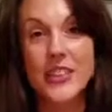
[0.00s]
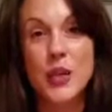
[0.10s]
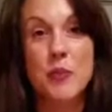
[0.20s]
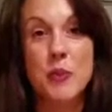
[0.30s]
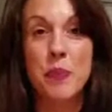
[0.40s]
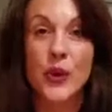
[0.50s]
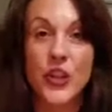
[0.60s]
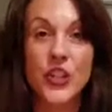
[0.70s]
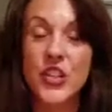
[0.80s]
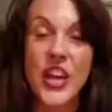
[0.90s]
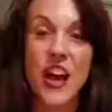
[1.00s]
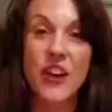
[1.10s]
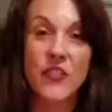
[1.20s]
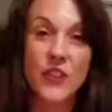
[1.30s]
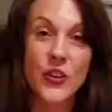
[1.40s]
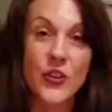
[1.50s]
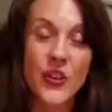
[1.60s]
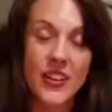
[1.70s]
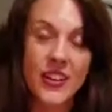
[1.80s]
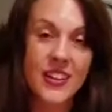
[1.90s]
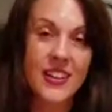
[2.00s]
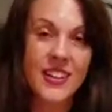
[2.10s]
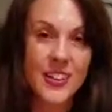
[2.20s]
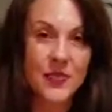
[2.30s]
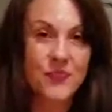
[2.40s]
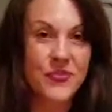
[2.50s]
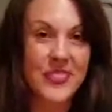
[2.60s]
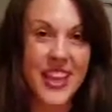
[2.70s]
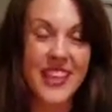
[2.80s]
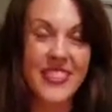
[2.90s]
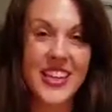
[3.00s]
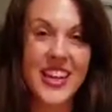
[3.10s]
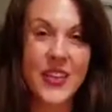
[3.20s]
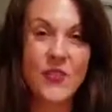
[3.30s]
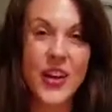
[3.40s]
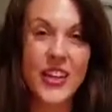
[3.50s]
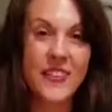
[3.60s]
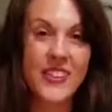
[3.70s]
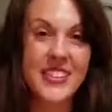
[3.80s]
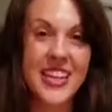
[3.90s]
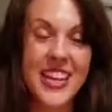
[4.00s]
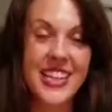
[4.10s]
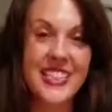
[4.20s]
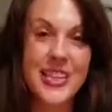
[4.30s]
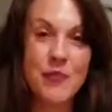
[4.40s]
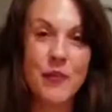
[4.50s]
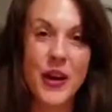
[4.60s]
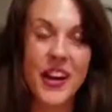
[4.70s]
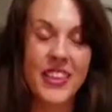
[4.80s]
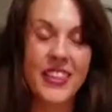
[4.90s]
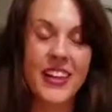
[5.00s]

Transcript: can be purged out of you. And then I invite you to take a deep breath